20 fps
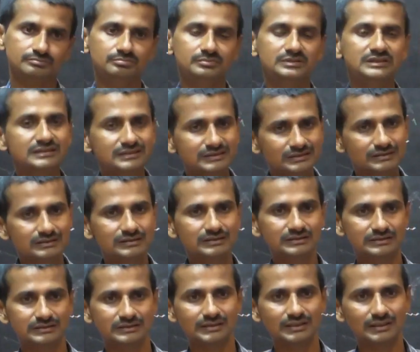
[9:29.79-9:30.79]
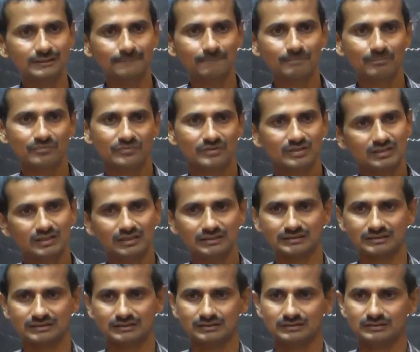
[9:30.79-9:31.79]
Means here,
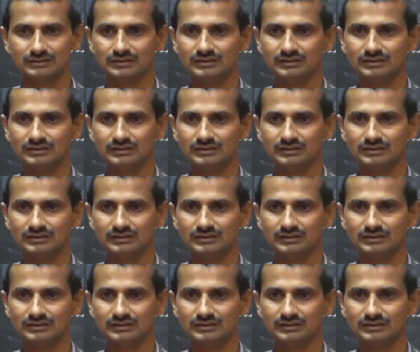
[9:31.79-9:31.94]
yes,